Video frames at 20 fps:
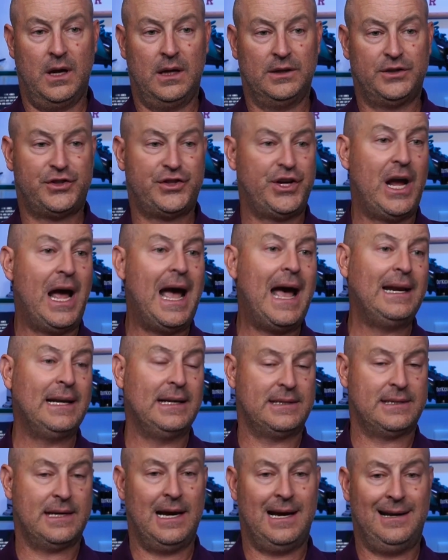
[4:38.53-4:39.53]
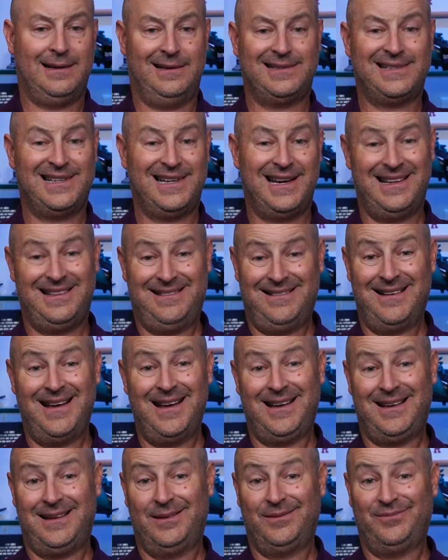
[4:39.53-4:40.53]
Chad has kind of said,
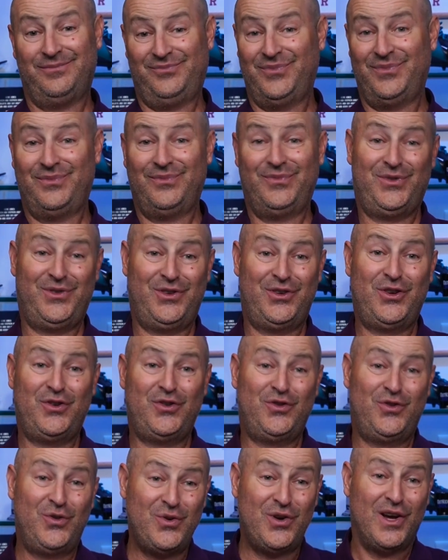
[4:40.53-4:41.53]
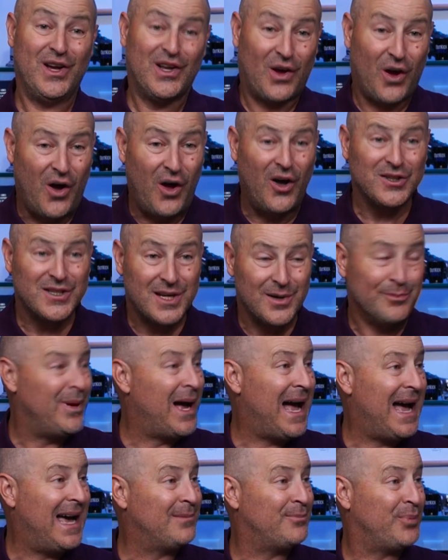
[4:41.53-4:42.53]
like, you can call some
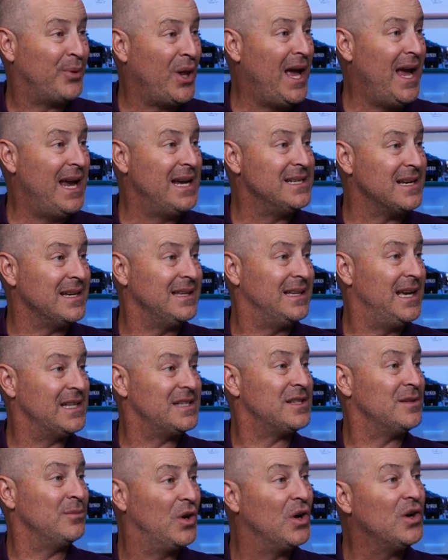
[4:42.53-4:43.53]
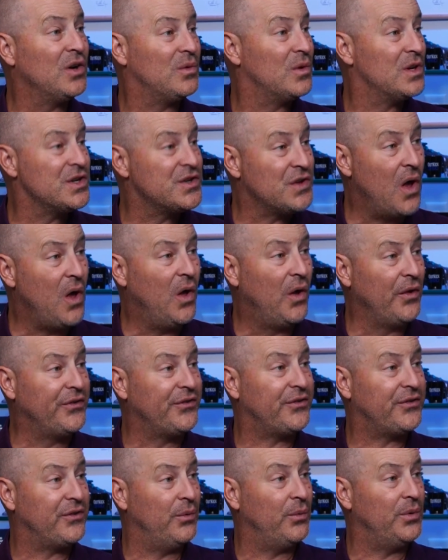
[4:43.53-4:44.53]
bad plays and get some good
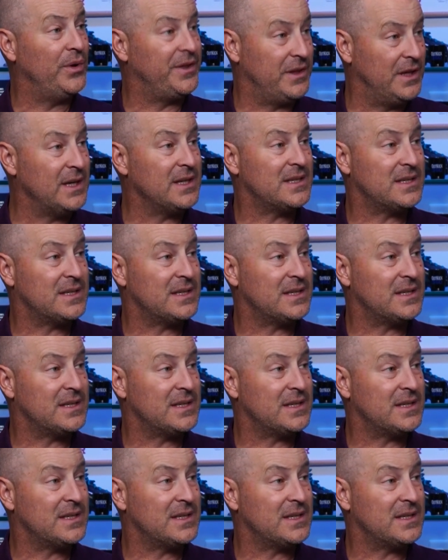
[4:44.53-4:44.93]
results with this